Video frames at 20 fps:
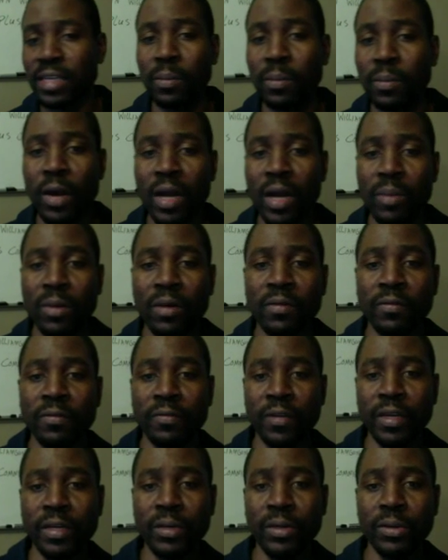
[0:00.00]
at the bottom of the
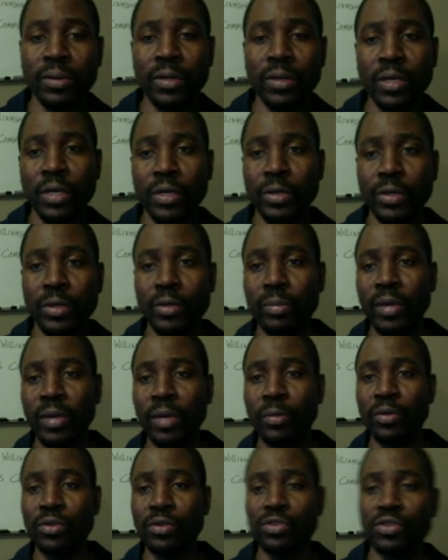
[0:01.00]
video. You'll be
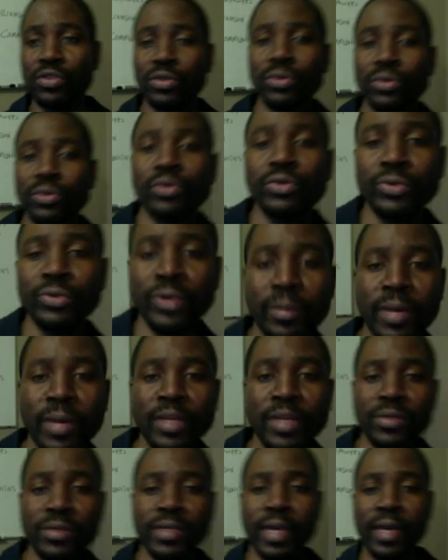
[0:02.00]
able to scroll through them. I
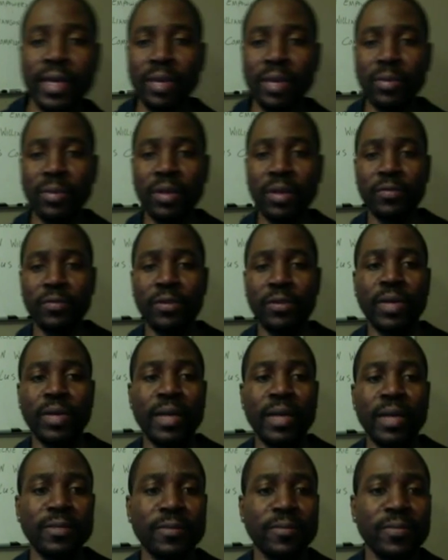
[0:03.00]
just enable it for you
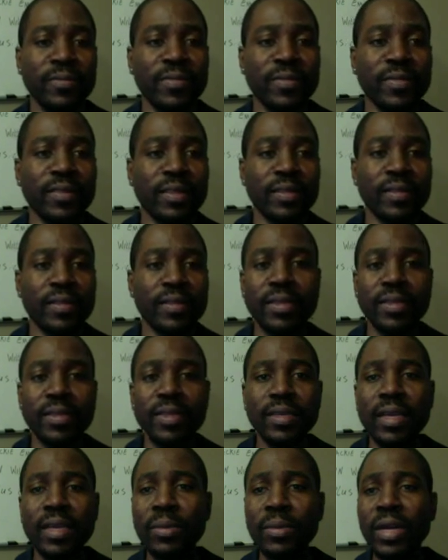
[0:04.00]
guys.
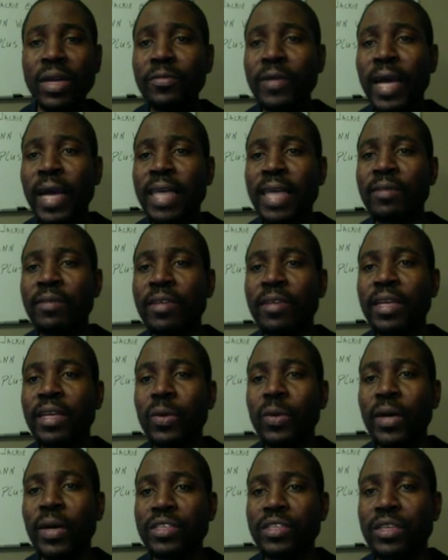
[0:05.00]
But if you guys have
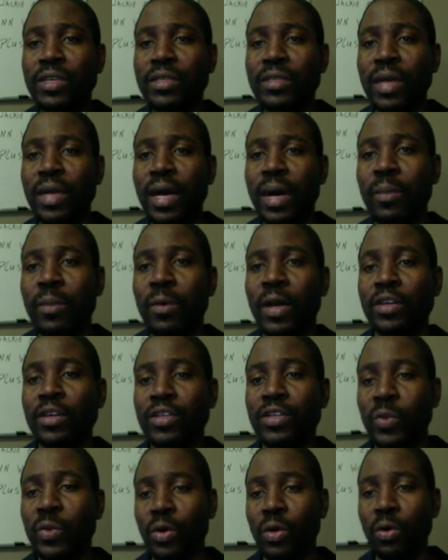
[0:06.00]
any questions, what I
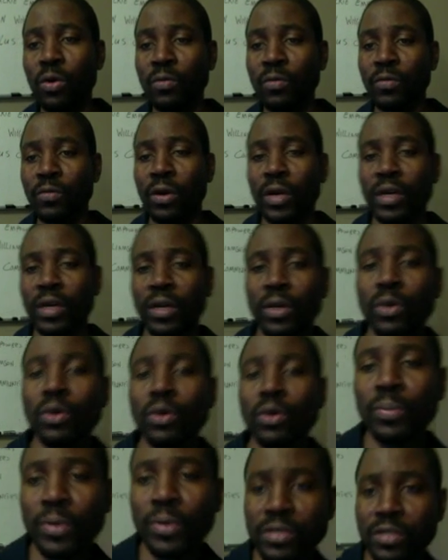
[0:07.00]
just went over in the
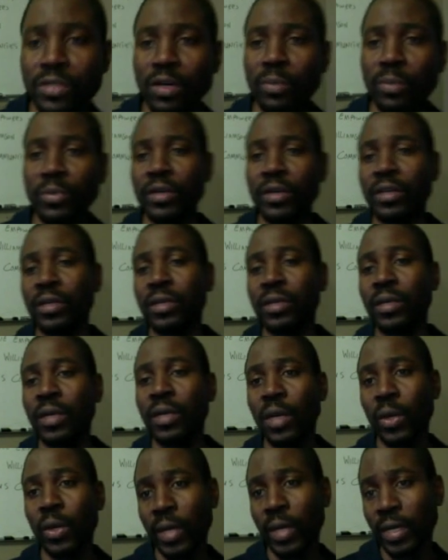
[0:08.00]
Google Plus community,
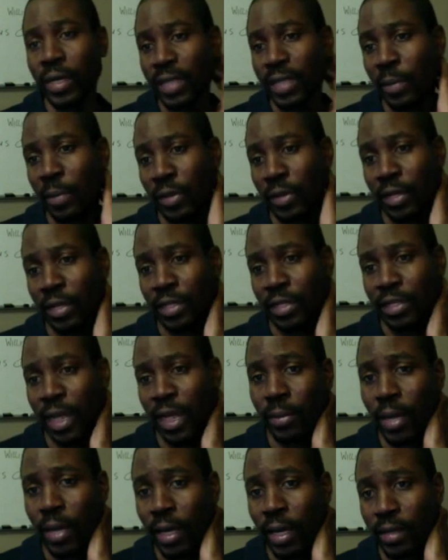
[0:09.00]
go ahead and type in the
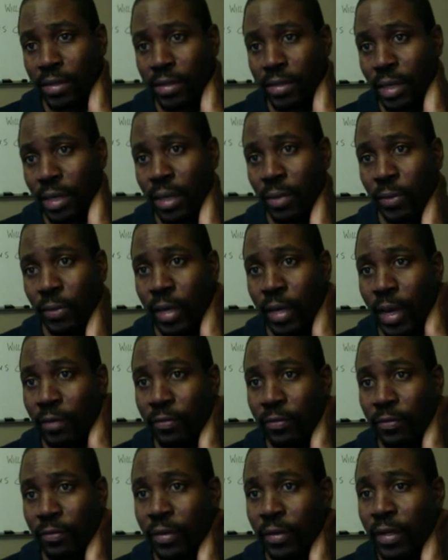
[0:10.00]
chat box. We
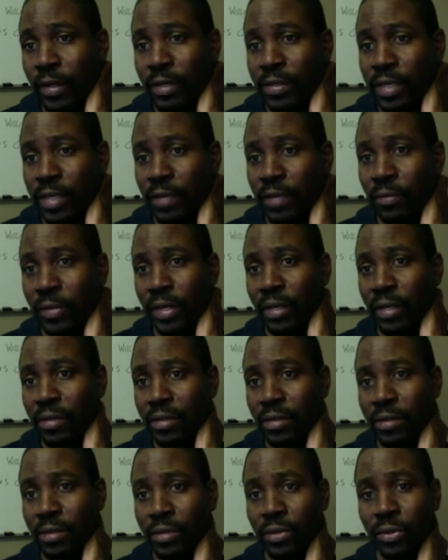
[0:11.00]
have 7
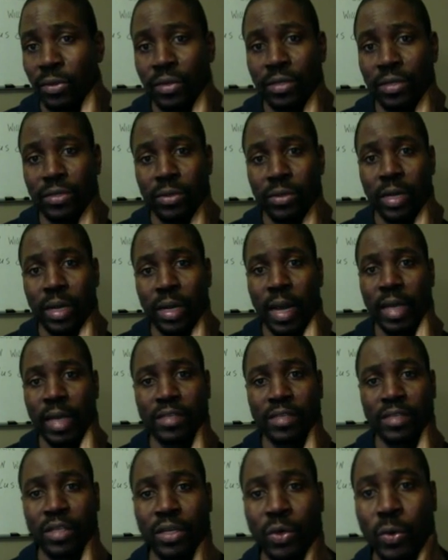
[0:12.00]
minutes going, so I'll
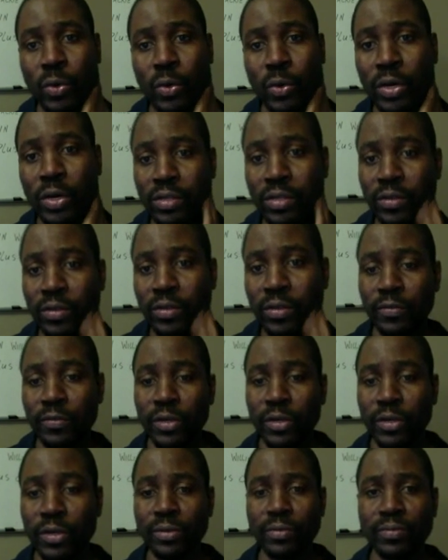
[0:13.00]
answer your questions for you.